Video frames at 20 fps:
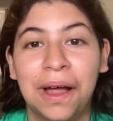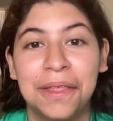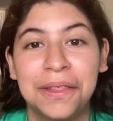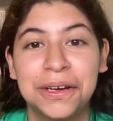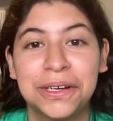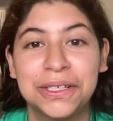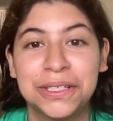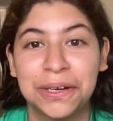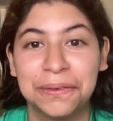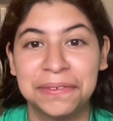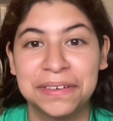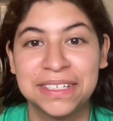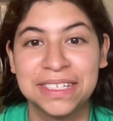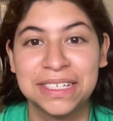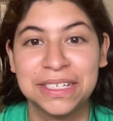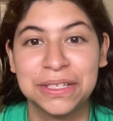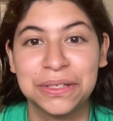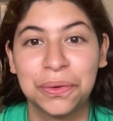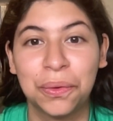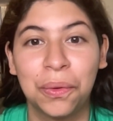other
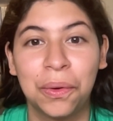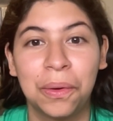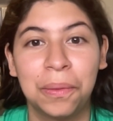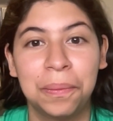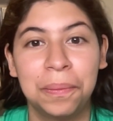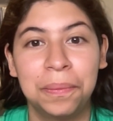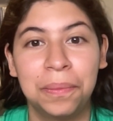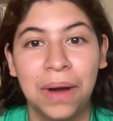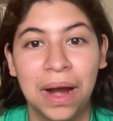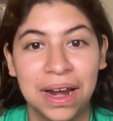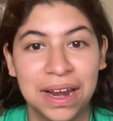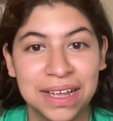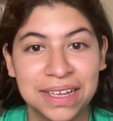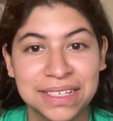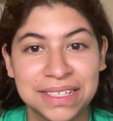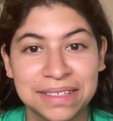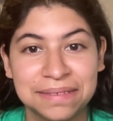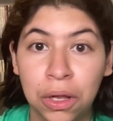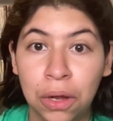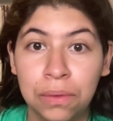services or
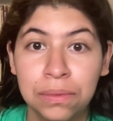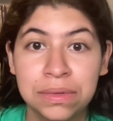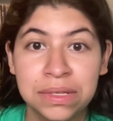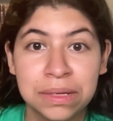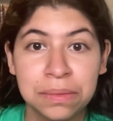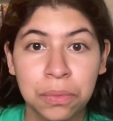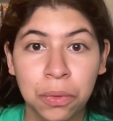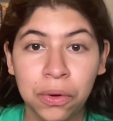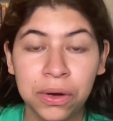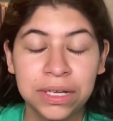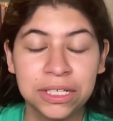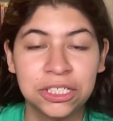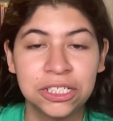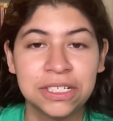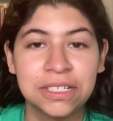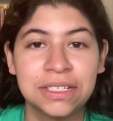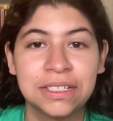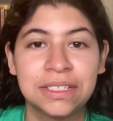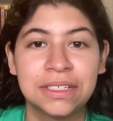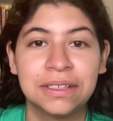products. Loans and
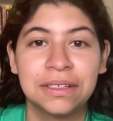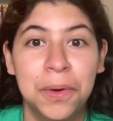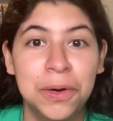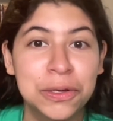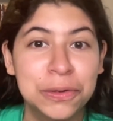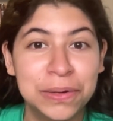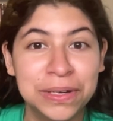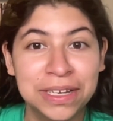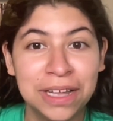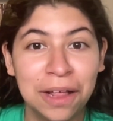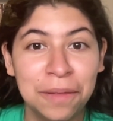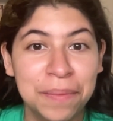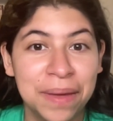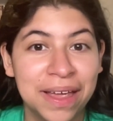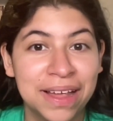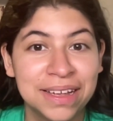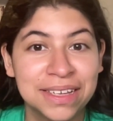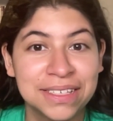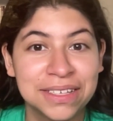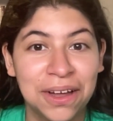mortgages. Most retail
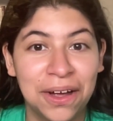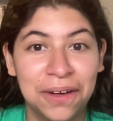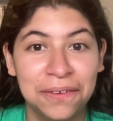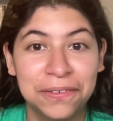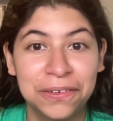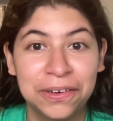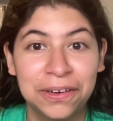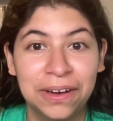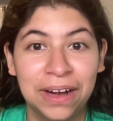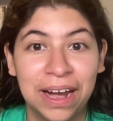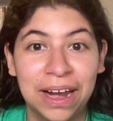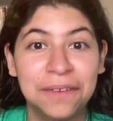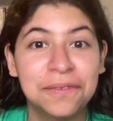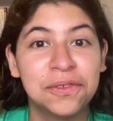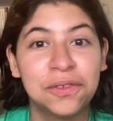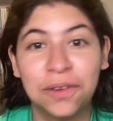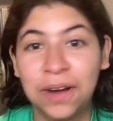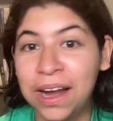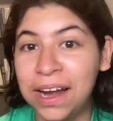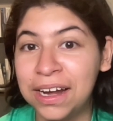banks offer a
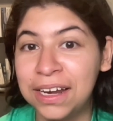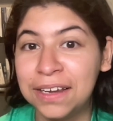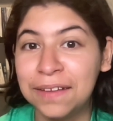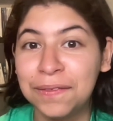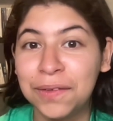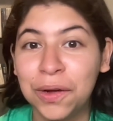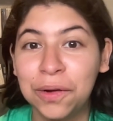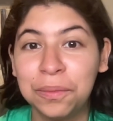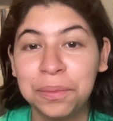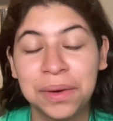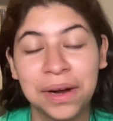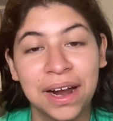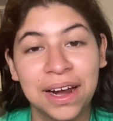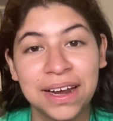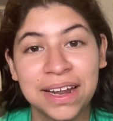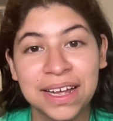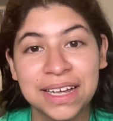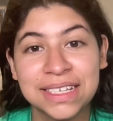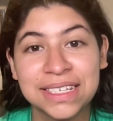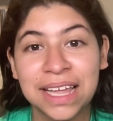variety of loan
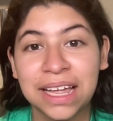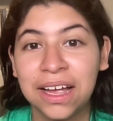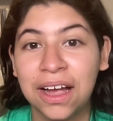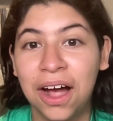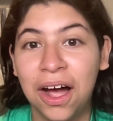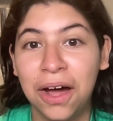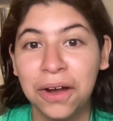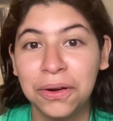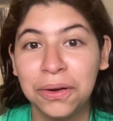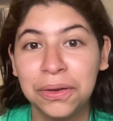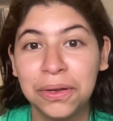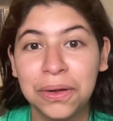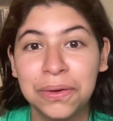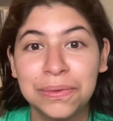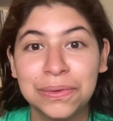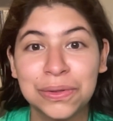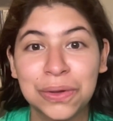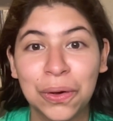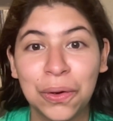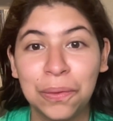products like auto
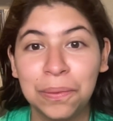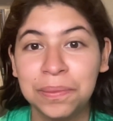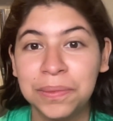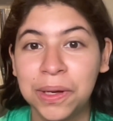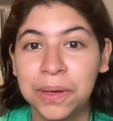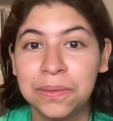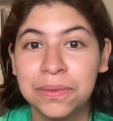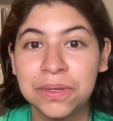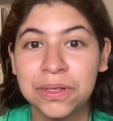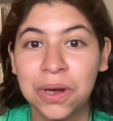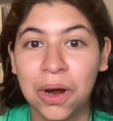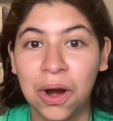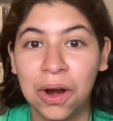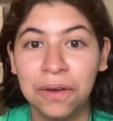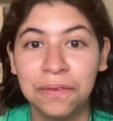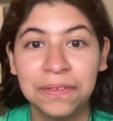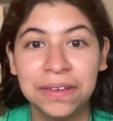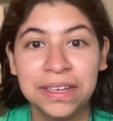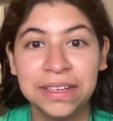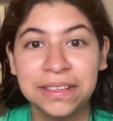loans, home loans, R
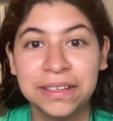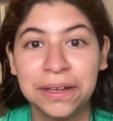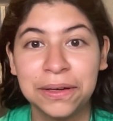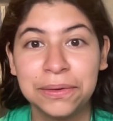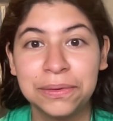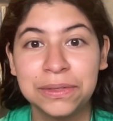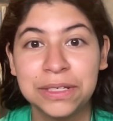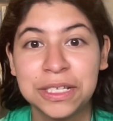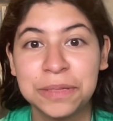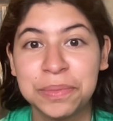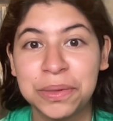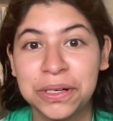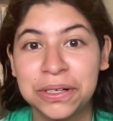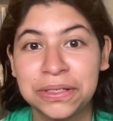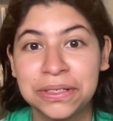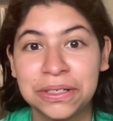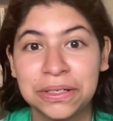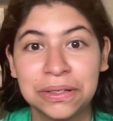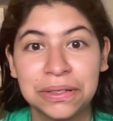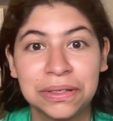V loans,
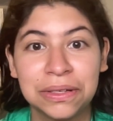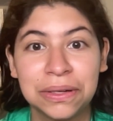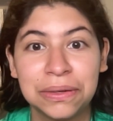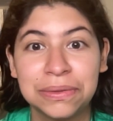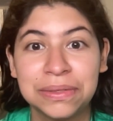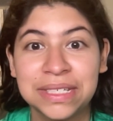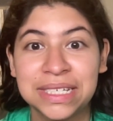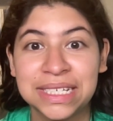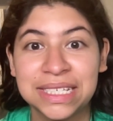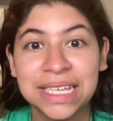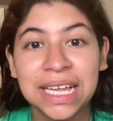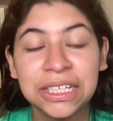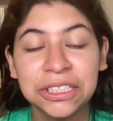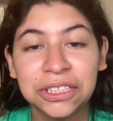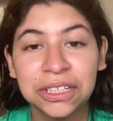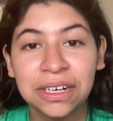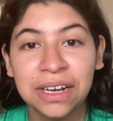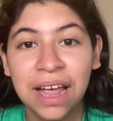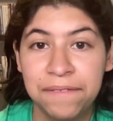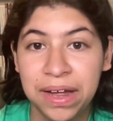personal loans, et
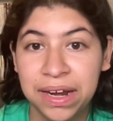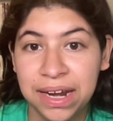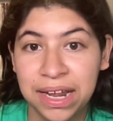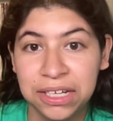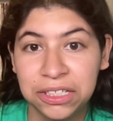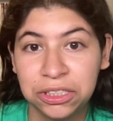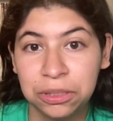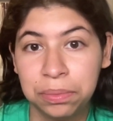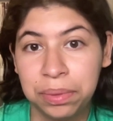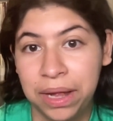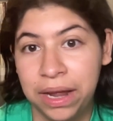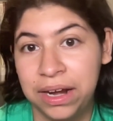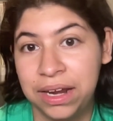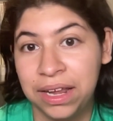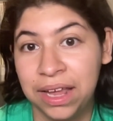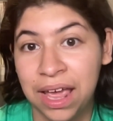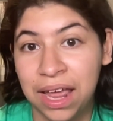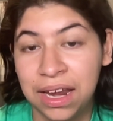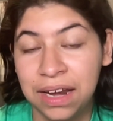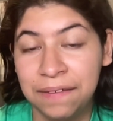cetera, financial planning
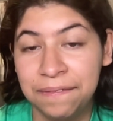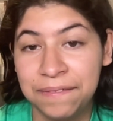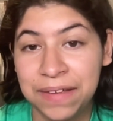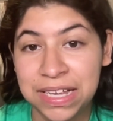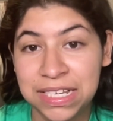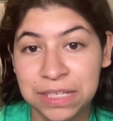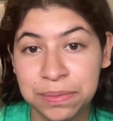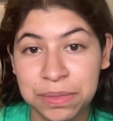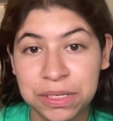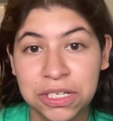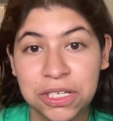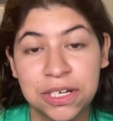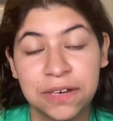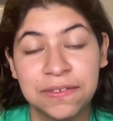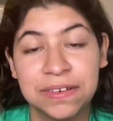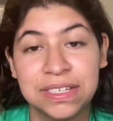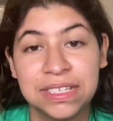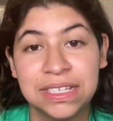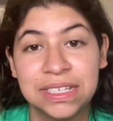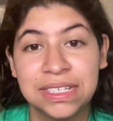and investment
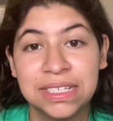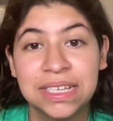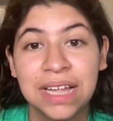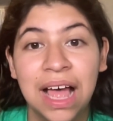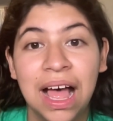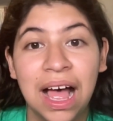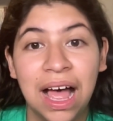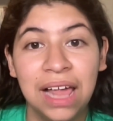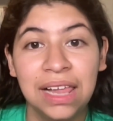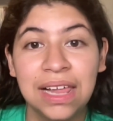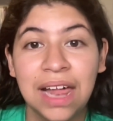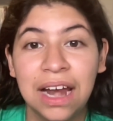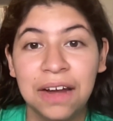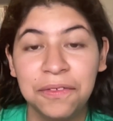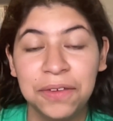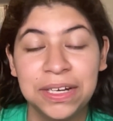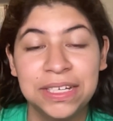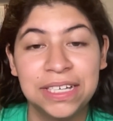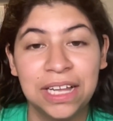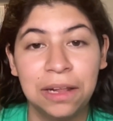services. A lot of
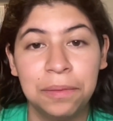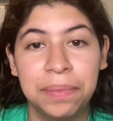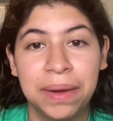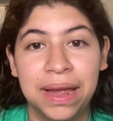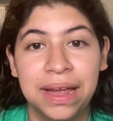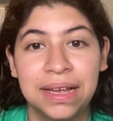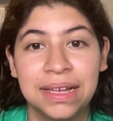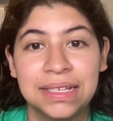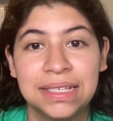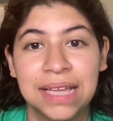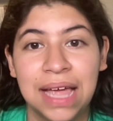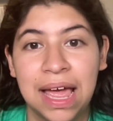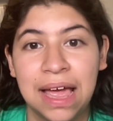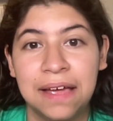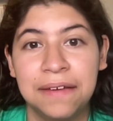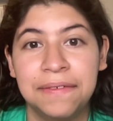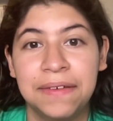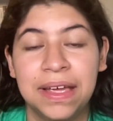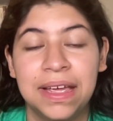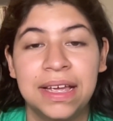retail banks
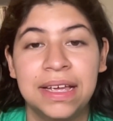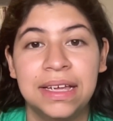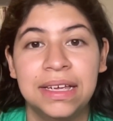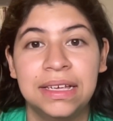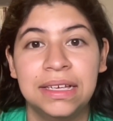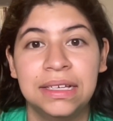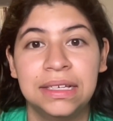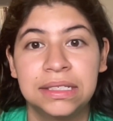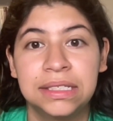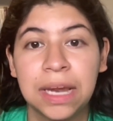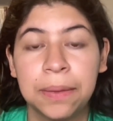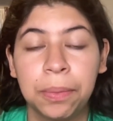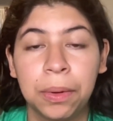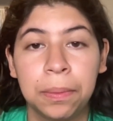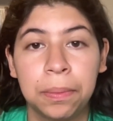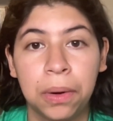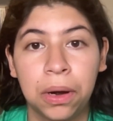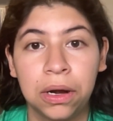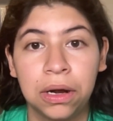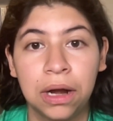have a
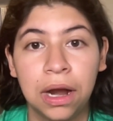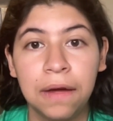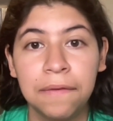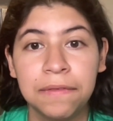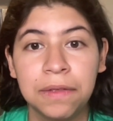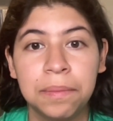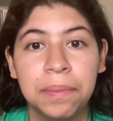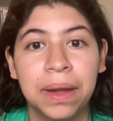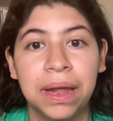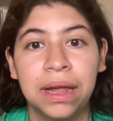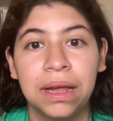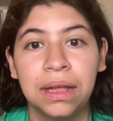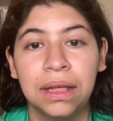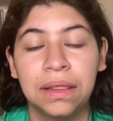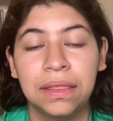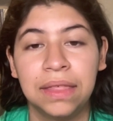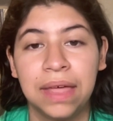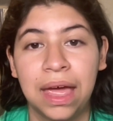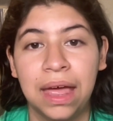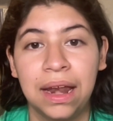separate part of the bank
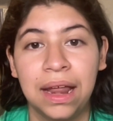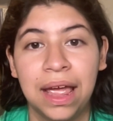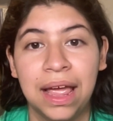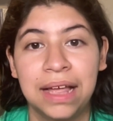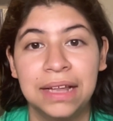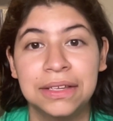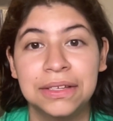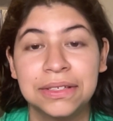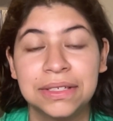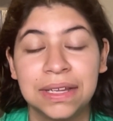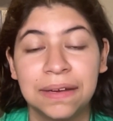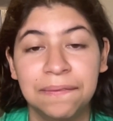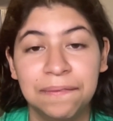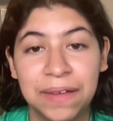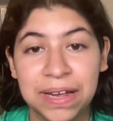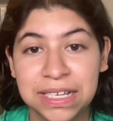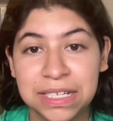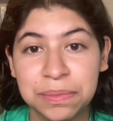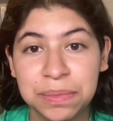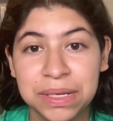that handles
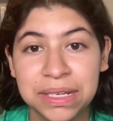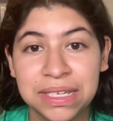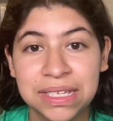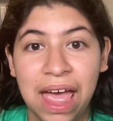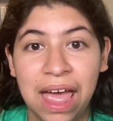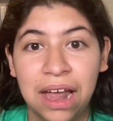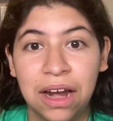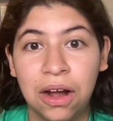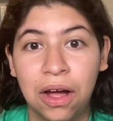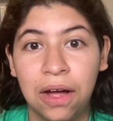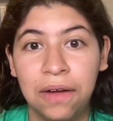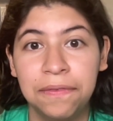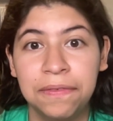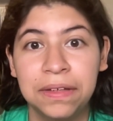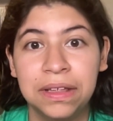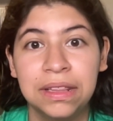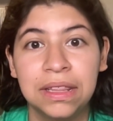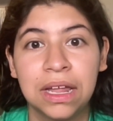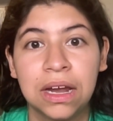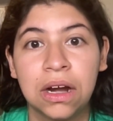investments, and
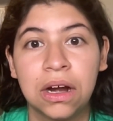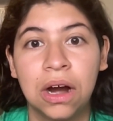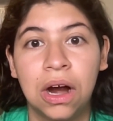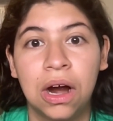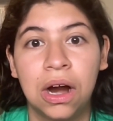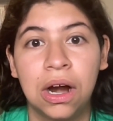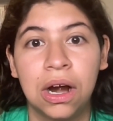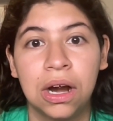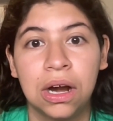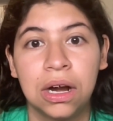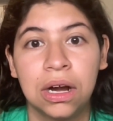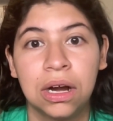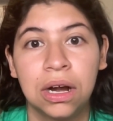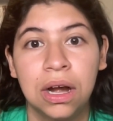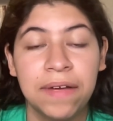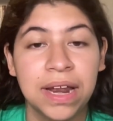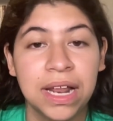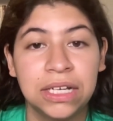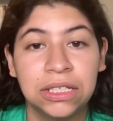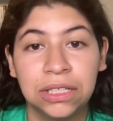often there are
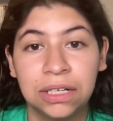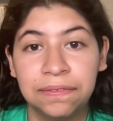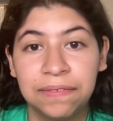financial